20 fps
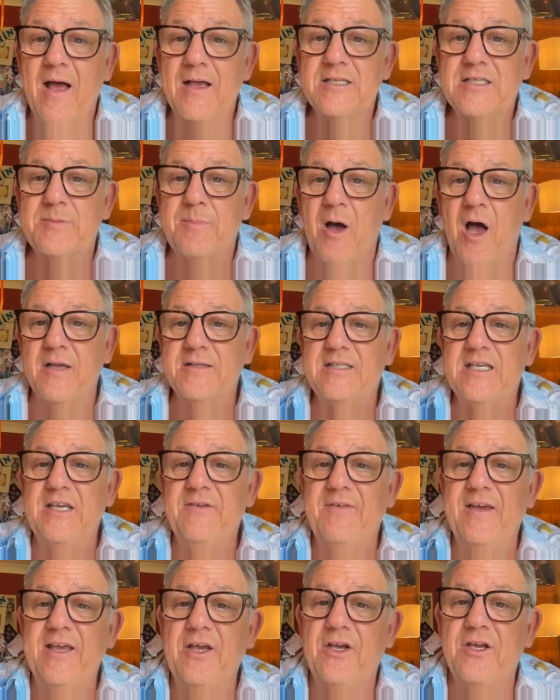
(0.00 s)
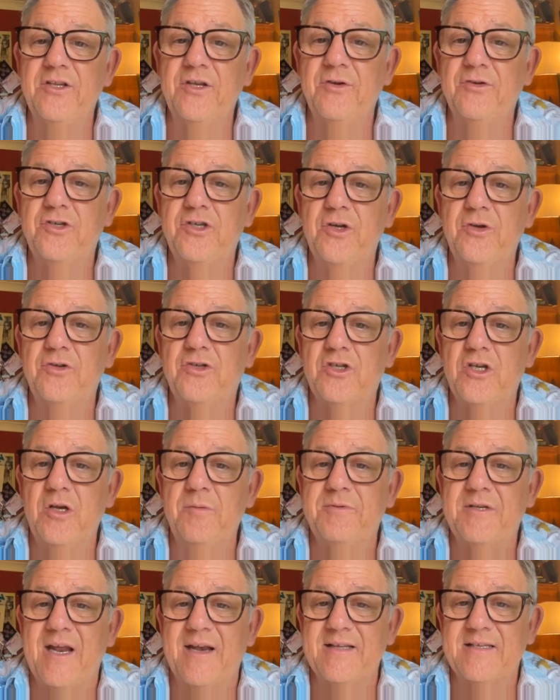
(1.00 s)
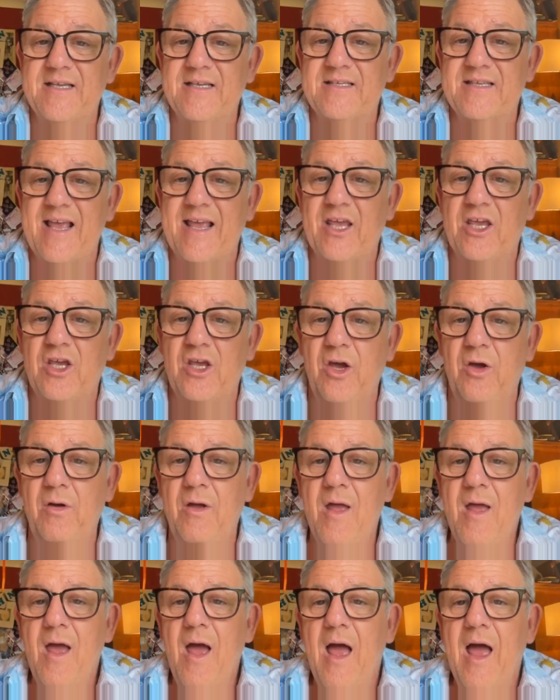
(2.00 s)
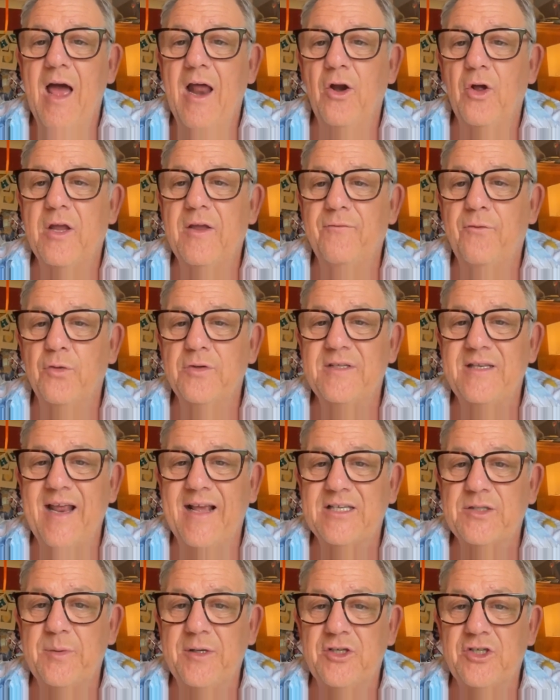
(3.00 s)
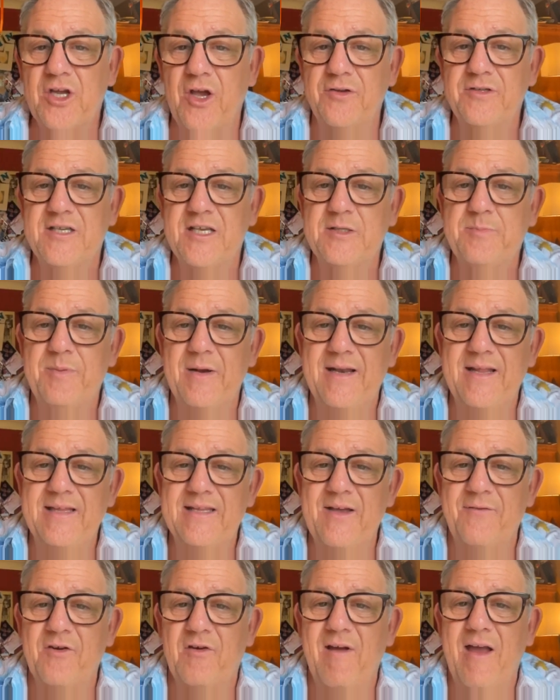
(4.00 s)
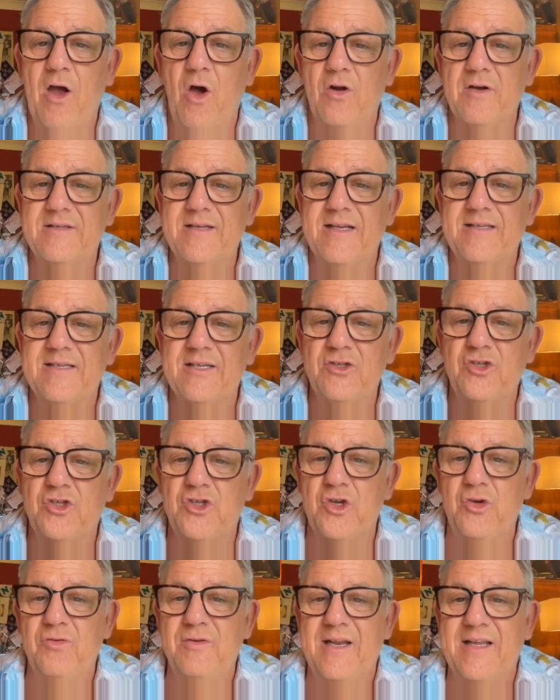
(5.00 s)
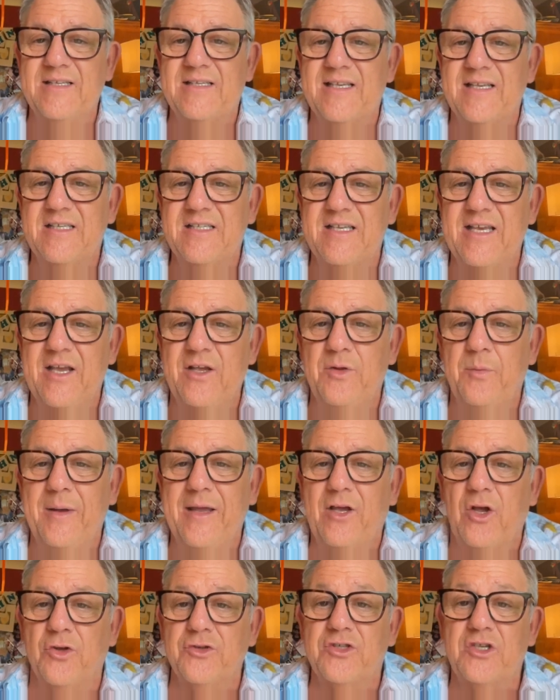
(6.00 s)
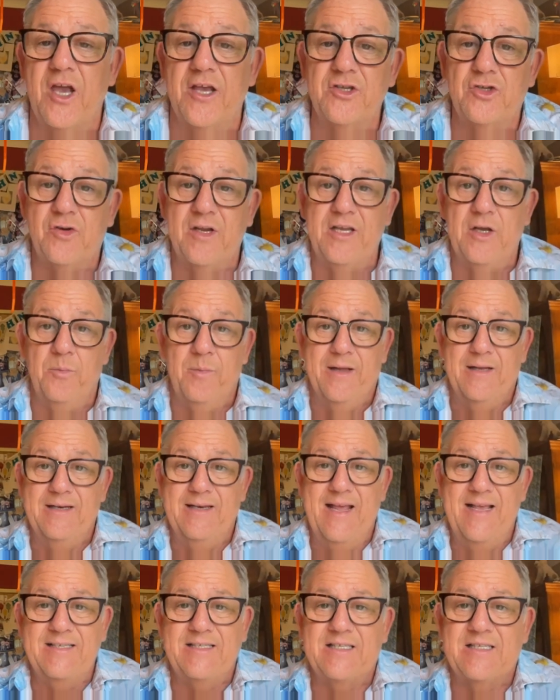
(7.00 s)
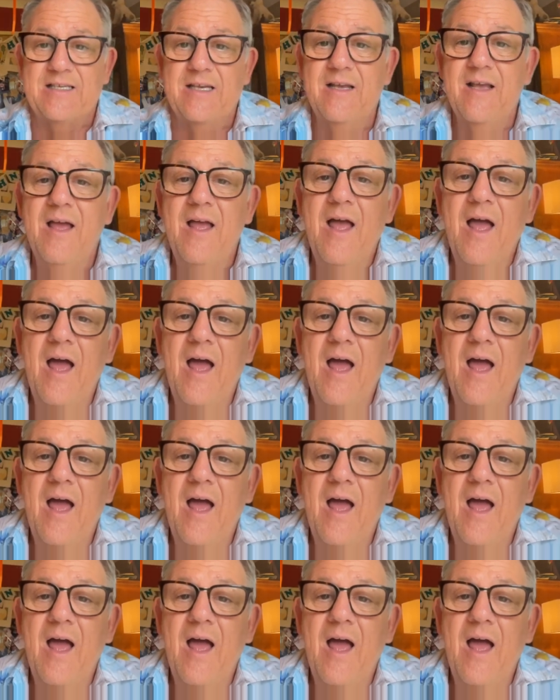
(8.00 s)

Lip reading: Smart TV, you can use YouTube. Janet says, thank you. Looking forward to next week's show, says Belinda. Have a great holiday, says June. Liz says, see you in the week on Sane Street. You will, Liz.